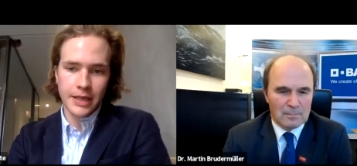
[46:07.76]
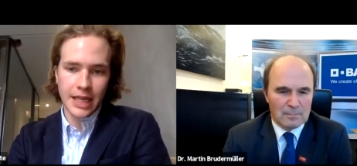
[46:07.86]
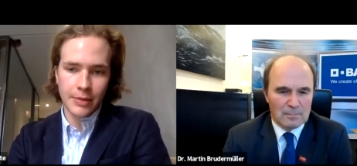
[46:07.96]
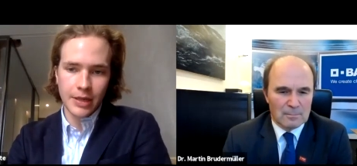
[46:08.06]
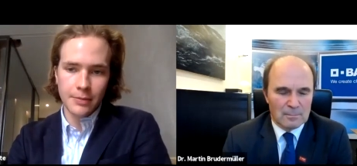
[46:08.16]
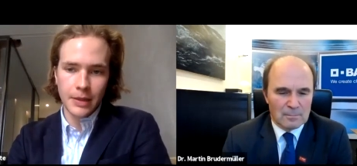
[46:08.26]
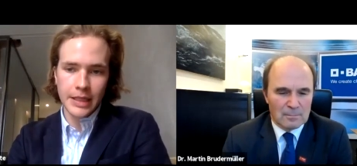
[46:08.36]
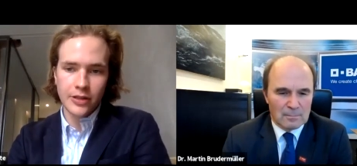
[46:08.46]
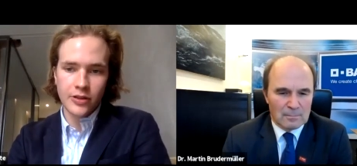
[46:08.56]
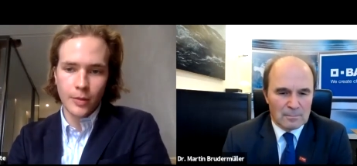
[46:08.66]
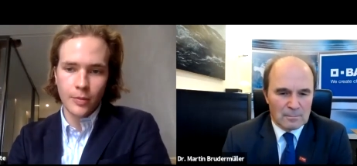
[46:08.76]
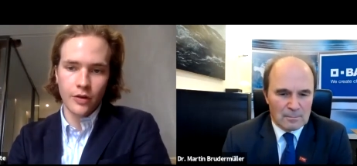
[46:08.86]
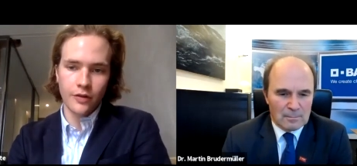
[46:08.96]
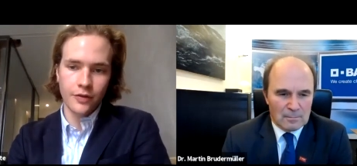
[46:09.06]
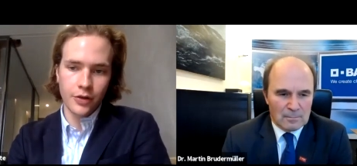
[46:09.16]
Speaker 1: the pandemic depleted
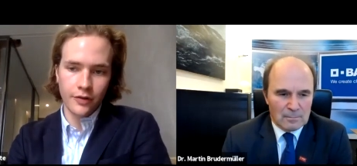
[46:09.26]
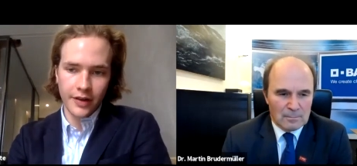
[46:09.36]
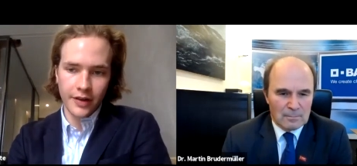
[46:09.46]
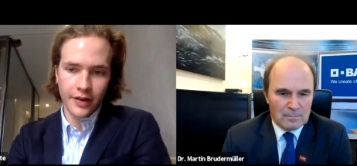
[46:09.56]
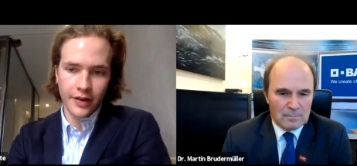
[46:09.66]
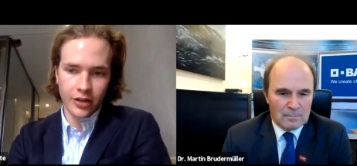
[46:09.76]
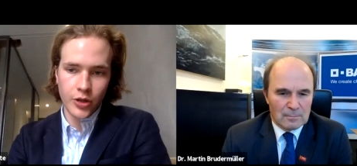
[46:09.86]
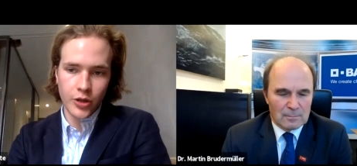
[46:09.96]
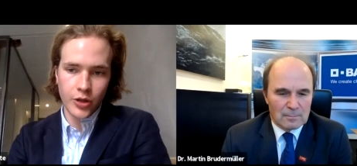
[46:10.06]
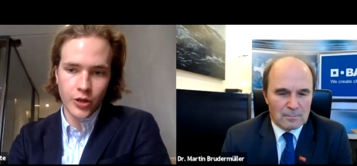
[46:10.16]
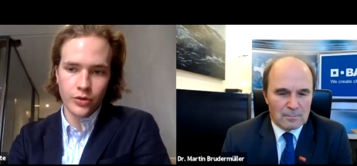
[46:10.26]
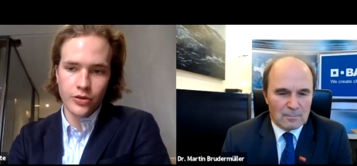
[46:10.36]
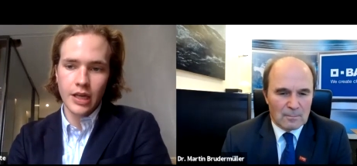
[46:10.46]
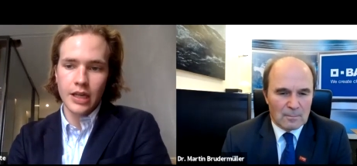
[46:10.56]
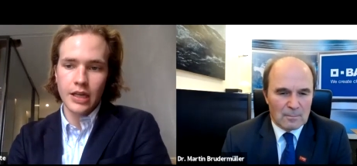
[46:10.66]
some of your financial
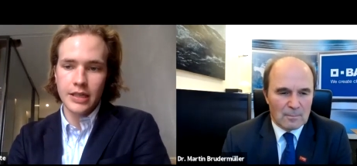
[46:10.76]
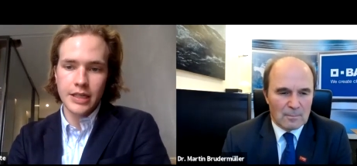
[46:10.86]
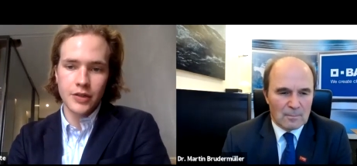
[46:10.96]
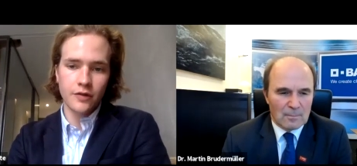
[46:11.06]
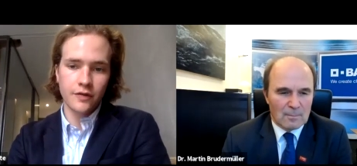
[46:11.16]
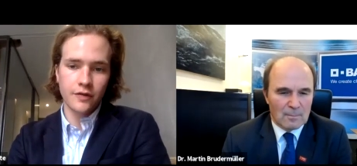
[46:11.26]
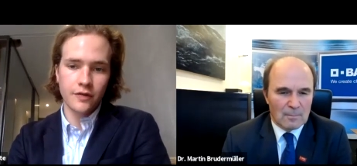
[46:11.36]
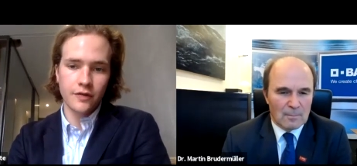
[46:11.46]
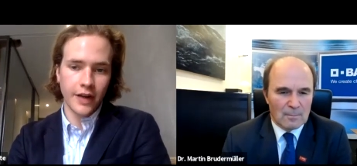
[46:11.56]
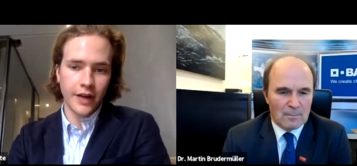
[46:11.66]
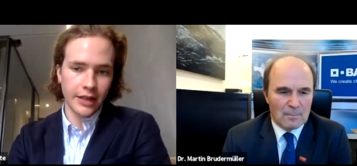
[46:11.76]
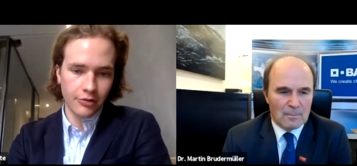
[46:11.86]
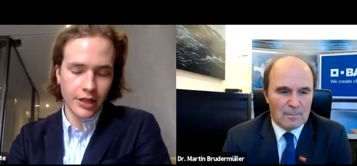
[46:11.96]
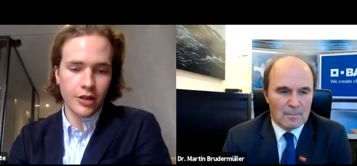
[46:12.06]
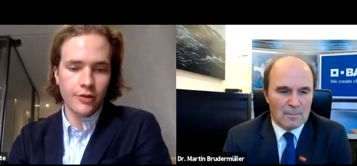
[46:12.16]
resources needed to finance
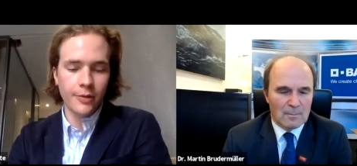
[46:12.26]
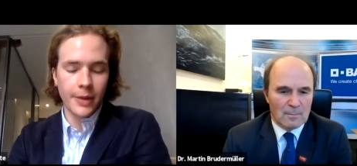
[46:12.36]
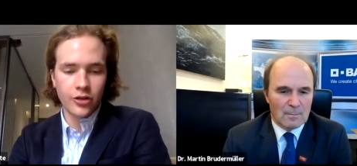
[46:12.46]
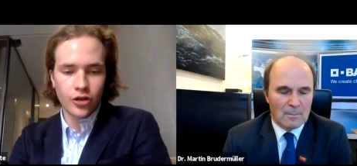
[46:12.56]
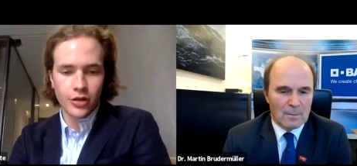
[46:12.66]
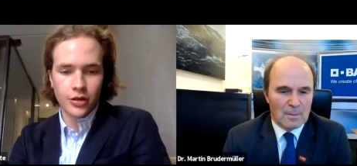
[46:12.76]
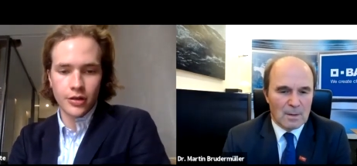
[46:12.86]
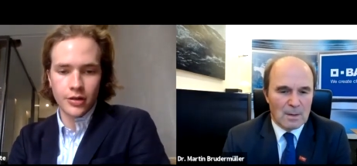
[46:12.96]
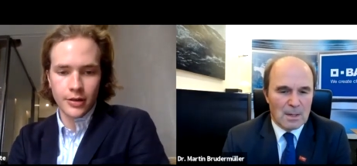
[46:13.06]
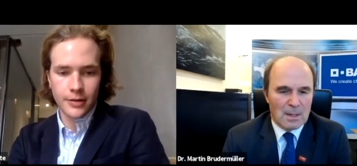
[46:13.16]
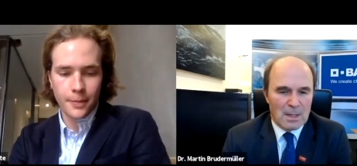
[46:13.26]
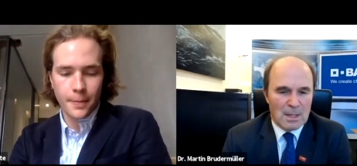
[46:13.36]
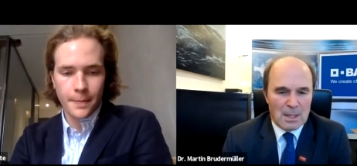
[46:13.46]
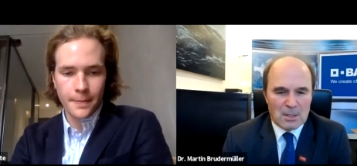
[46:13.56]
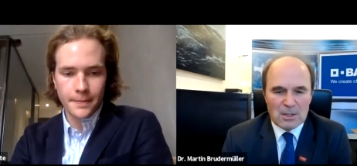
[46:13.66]
the green transformation?
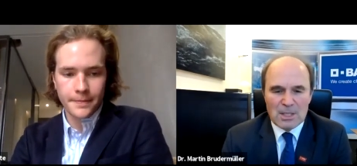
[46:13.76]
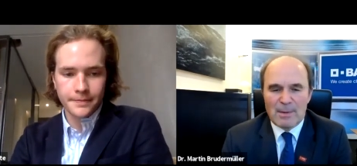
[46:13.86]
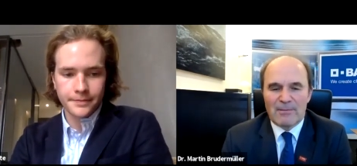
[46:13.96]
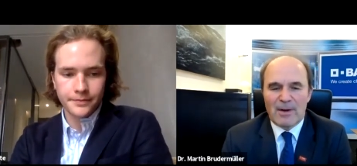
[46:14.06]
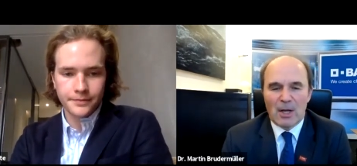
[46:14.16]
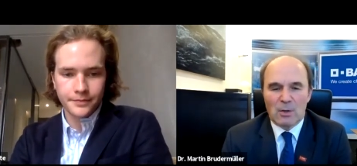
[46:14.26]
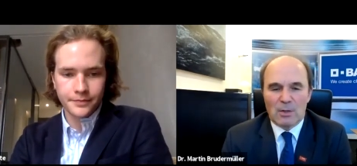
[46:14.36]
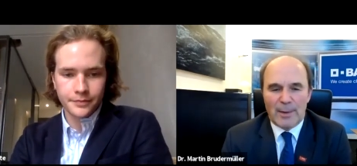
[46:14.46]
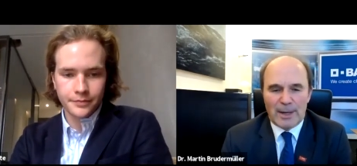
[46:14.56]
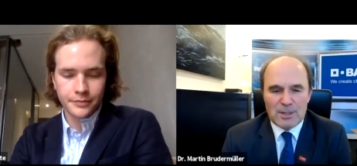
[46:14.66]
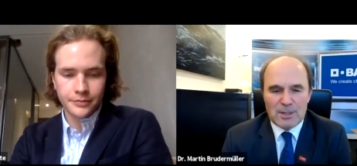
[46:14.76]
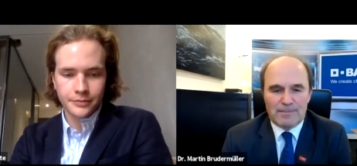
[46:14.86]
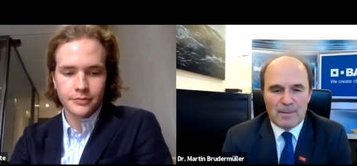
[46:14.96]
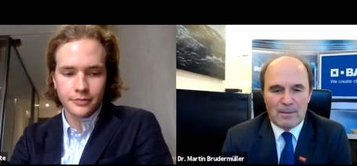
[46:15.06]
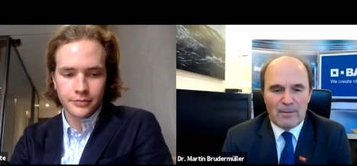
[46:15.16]
Speaker 2: So Simon, very good question.
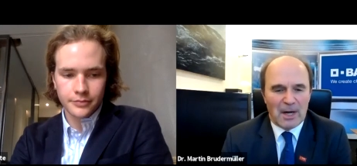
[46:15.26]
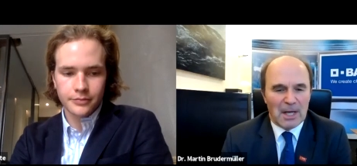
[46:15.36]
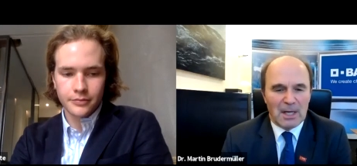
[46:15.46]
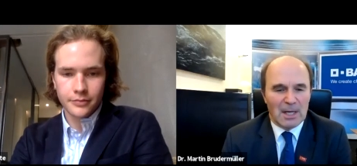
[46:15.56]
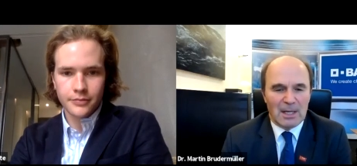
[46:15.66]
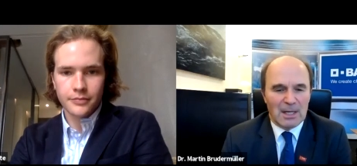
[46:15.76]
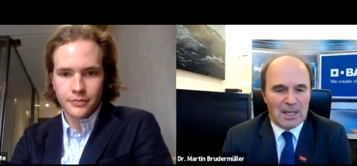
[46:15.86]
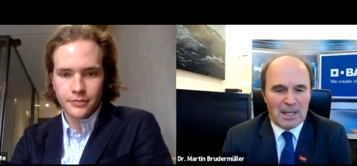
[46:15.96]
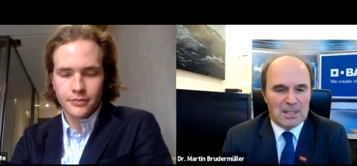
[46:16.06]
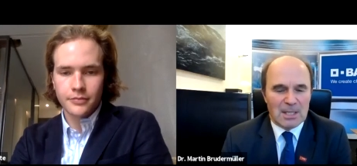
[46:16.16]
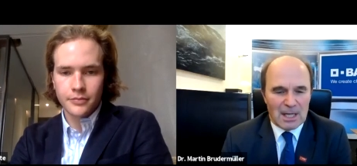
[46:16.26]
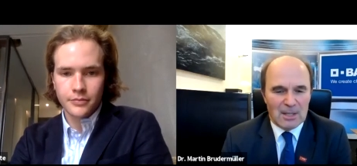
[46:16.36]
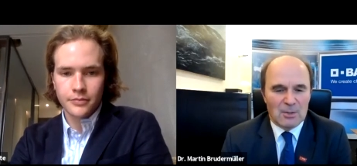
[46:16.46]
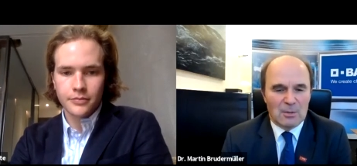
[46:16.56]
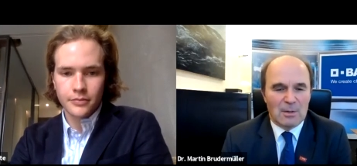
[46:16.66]
Very clearly can tell
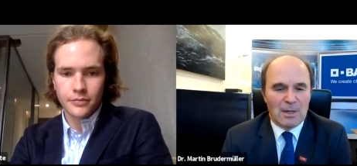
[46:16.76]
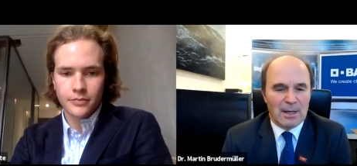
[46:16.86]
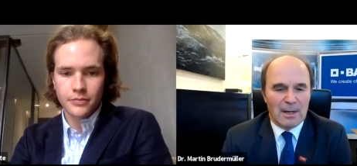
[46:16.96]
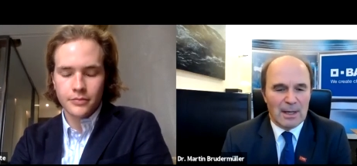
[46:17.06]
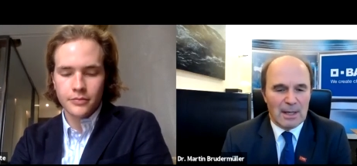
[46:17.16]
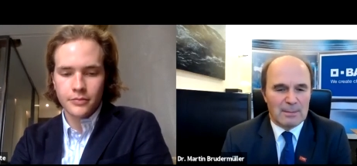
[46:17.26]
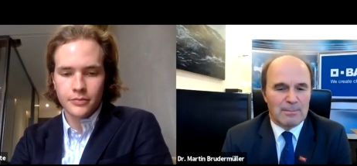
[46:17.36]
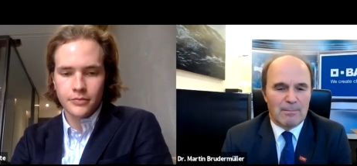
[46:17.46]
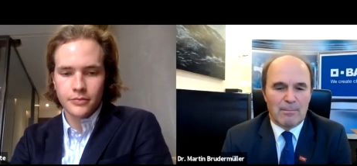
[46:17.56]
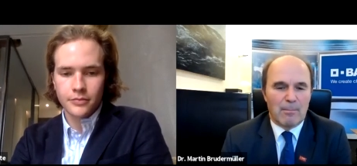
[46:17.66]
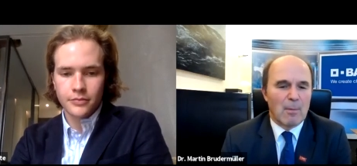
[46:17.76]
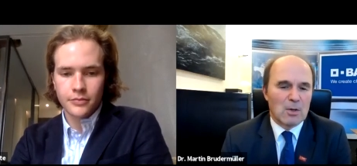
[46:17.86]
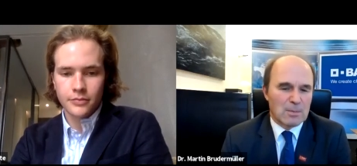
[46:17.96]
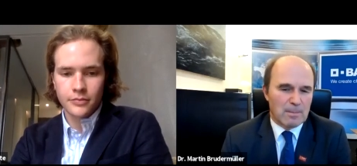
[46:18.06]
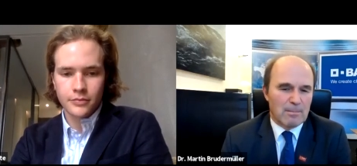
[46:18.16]
you it
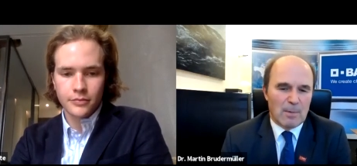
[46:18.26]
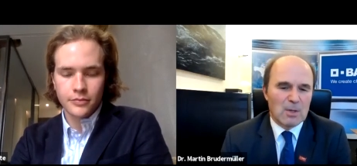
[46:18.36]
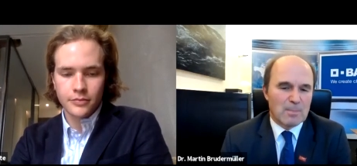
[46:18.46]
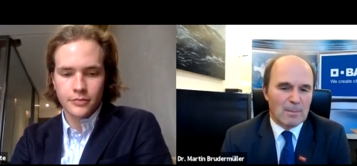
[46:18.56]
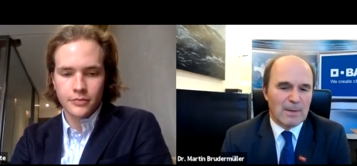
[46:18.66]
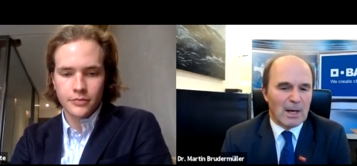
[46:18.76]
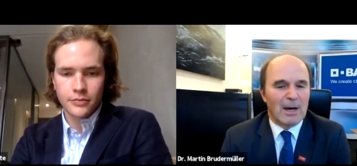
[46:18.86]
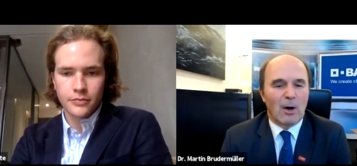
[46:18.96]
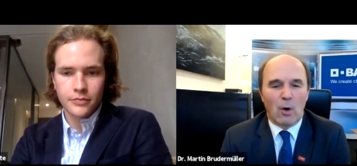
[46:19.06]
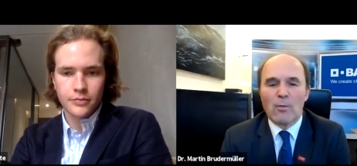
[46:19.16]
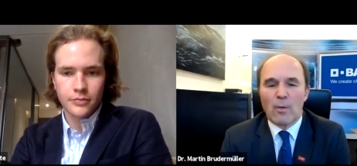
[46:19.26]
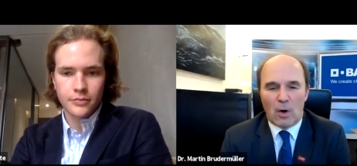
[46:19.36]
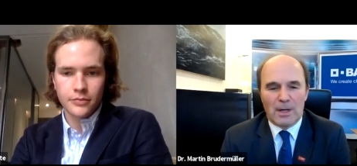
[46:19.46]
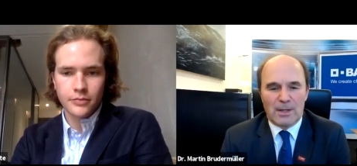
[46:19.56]
most most probably overall